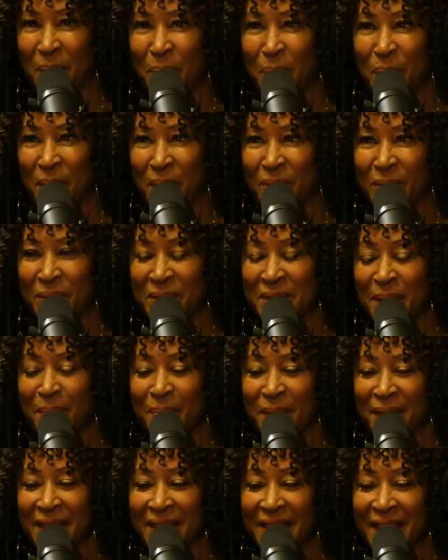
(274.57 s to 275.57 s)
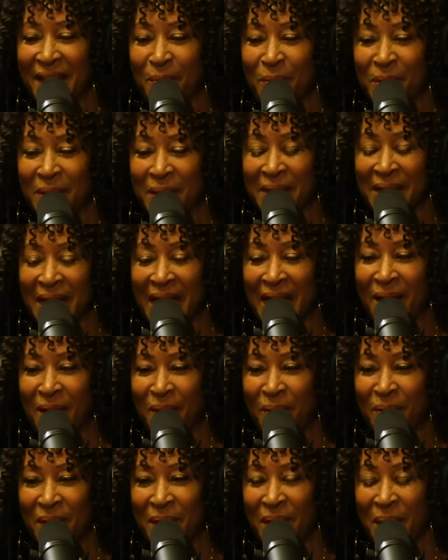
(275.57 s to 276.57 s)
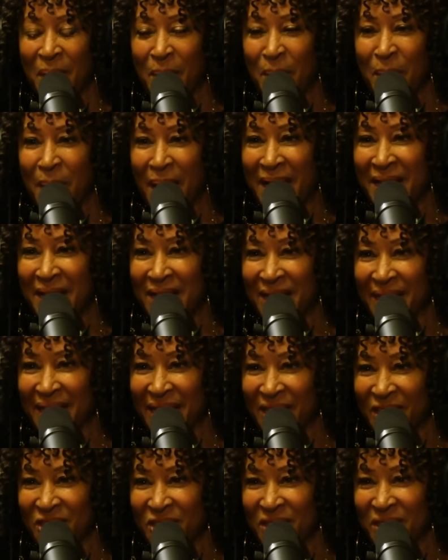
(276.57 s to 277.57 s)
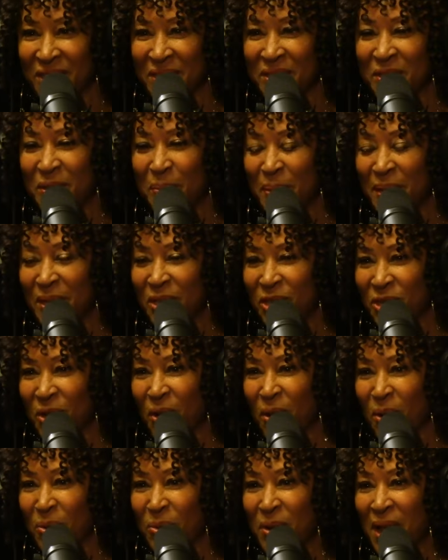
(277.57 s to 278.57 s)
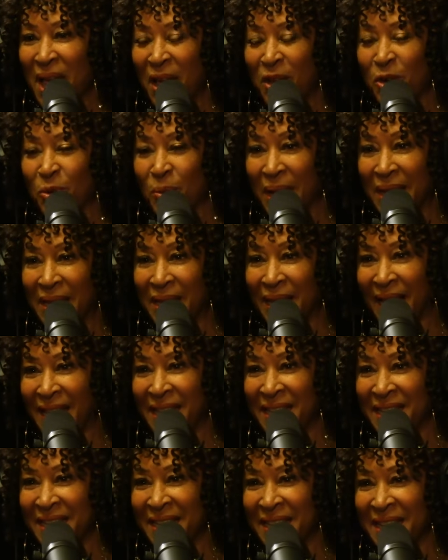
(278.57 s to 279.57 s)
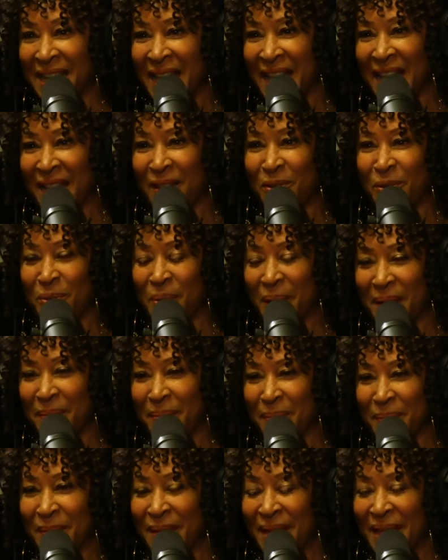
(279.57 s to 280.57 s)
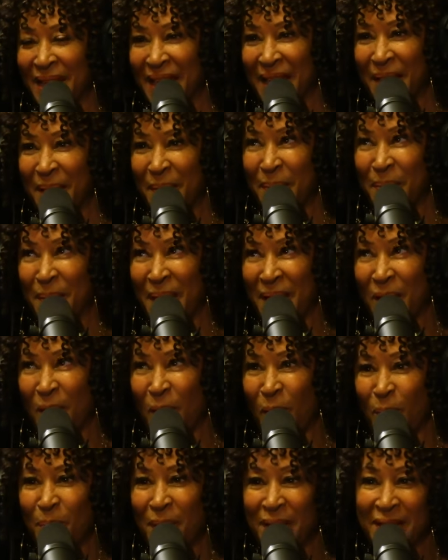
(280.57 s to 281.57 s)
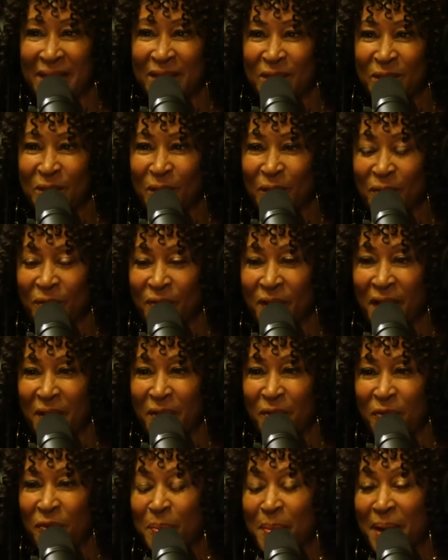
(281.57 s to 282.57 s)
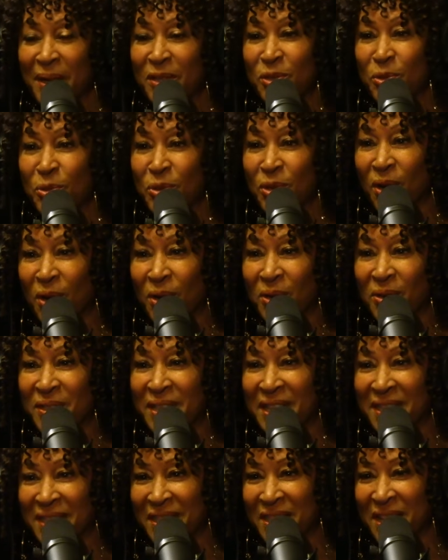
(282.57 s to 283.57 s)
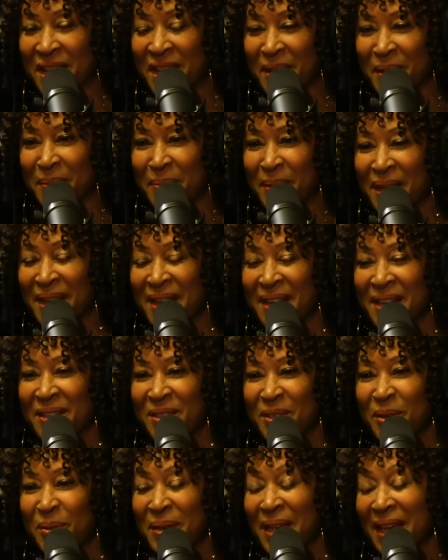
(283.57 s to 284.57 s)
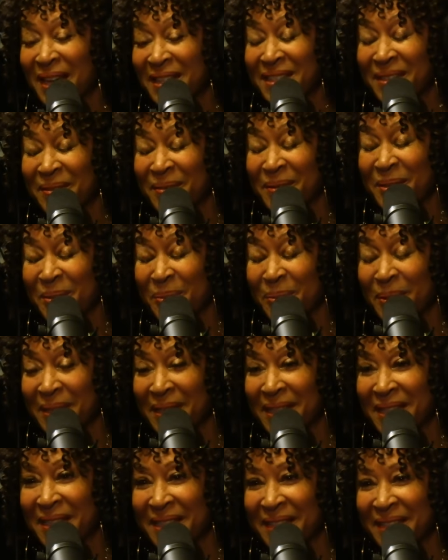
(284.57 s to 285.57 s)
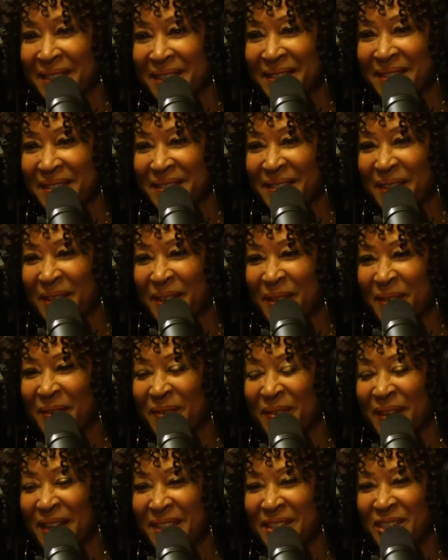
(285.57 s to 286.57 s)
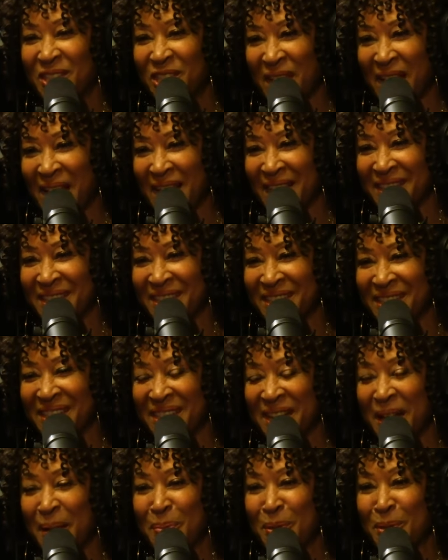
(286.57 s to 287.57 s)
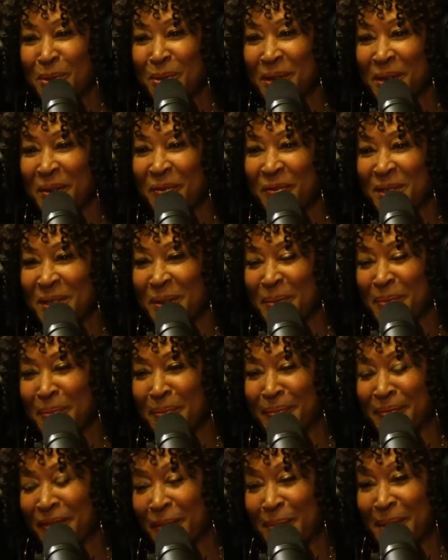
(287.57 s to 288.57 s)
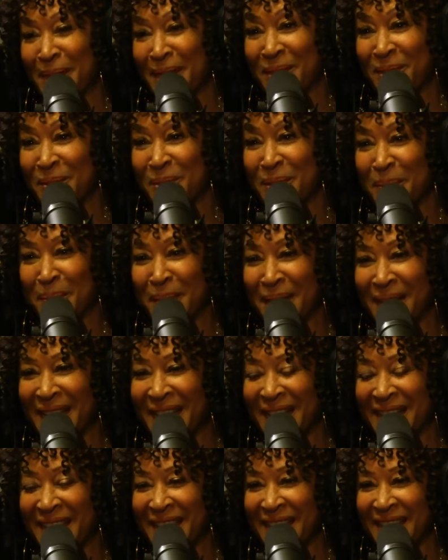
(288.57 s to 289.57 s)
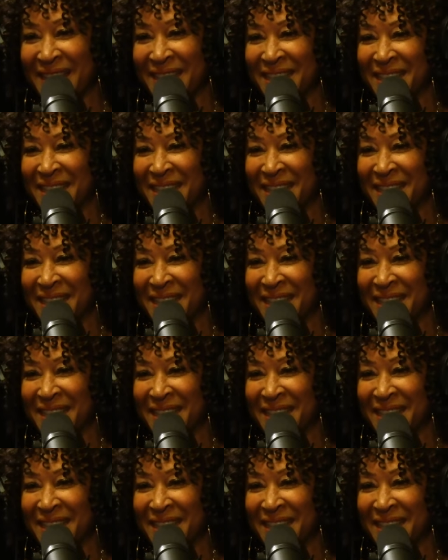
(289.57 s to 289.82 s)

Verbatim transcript: build something that will allow my collection to be shown? How do I light it? How do I make a home that is still fun for my two daughters at the time? So yes, it was really a fun challenge and opportunity for me to do something like that.